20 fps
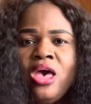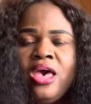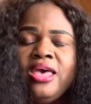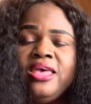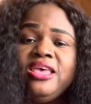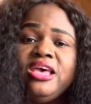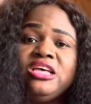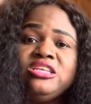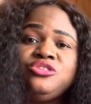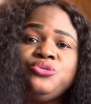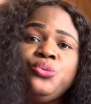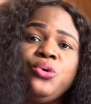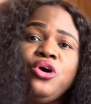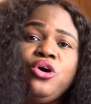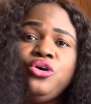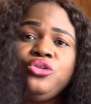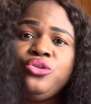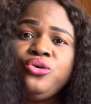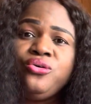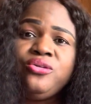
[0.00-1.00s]
Yes, we
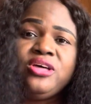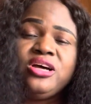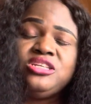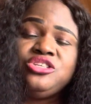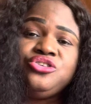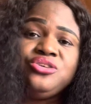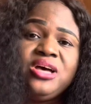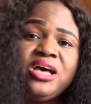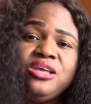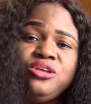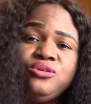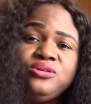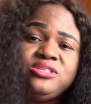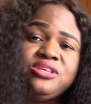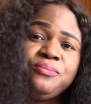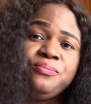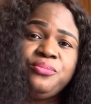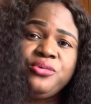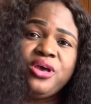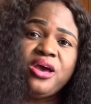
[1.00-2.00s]
all know that you can use a
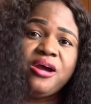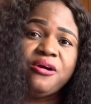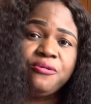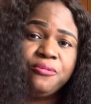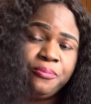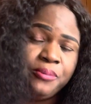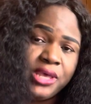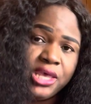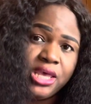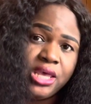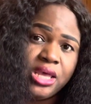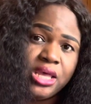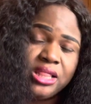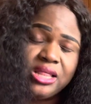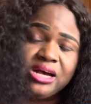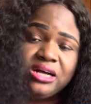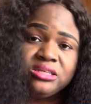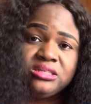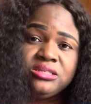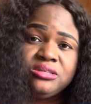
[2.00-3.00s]
BRP,
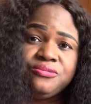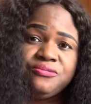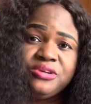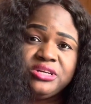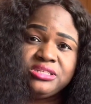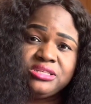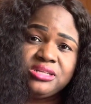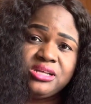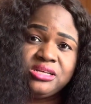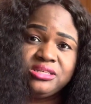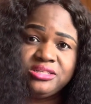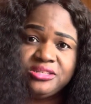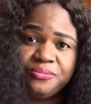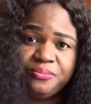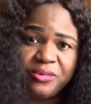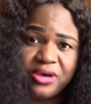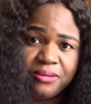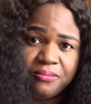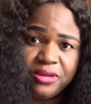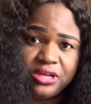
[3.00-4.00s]
that's the residency
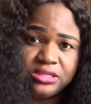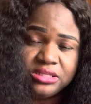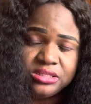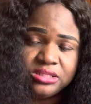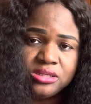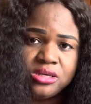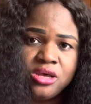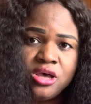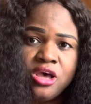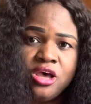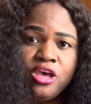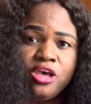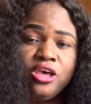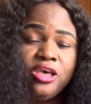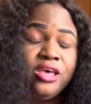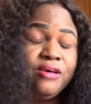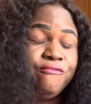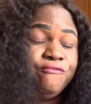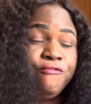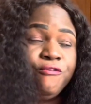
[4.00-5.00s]
permit,
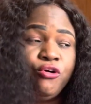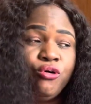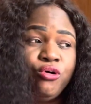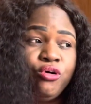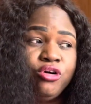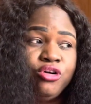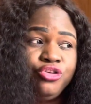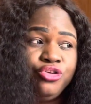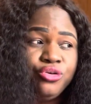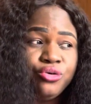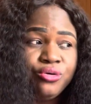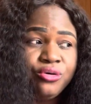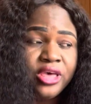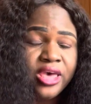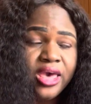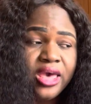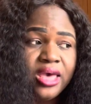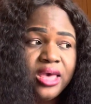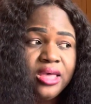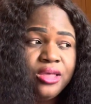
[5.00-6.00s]
for
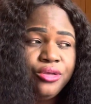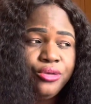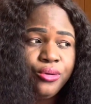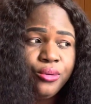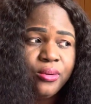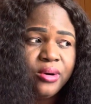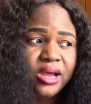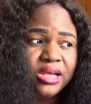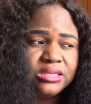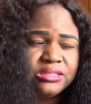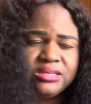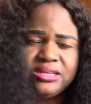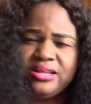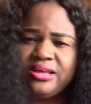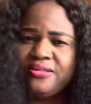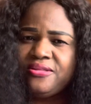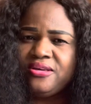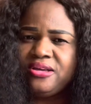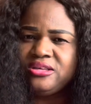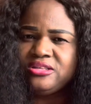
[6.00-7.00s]
UK, US, and I
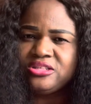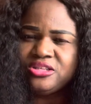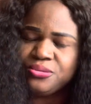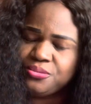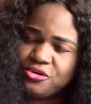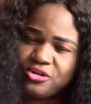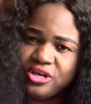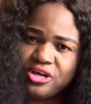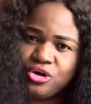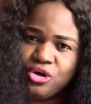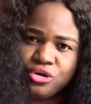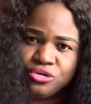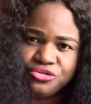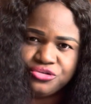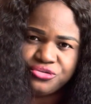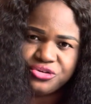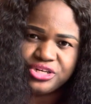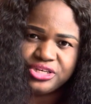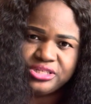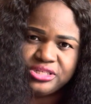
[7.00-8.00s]
think some other
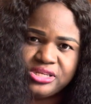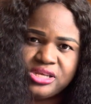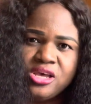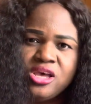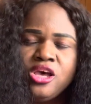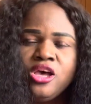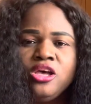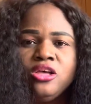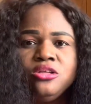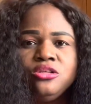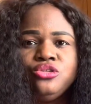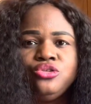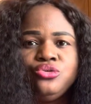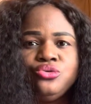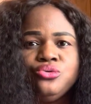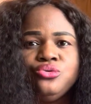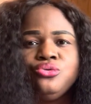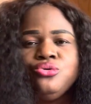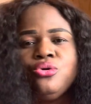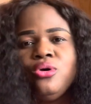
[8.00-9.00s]
countries
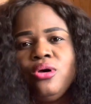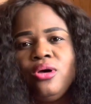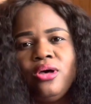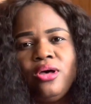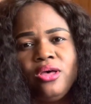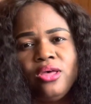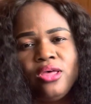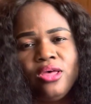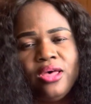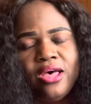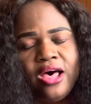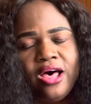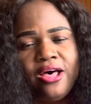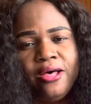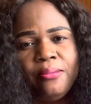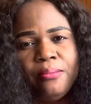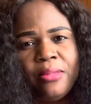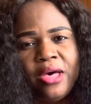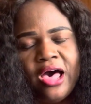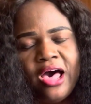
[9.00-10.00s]
to
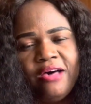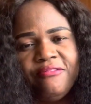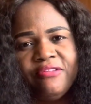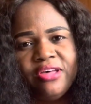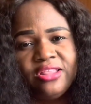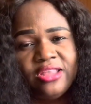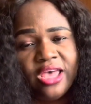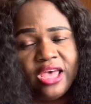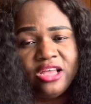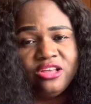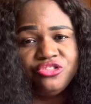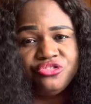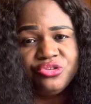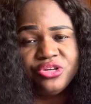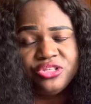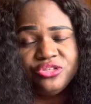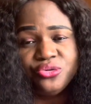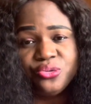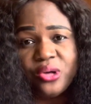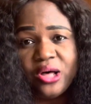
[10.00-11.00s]
have an entry
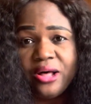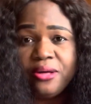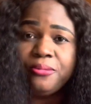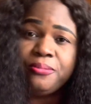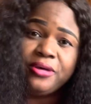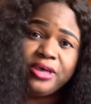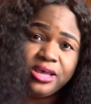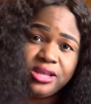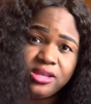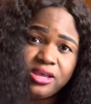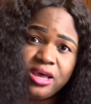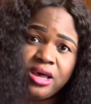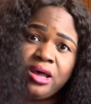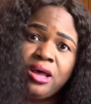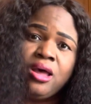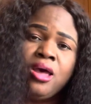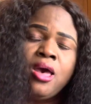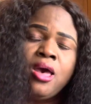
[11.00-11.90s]
to Albania.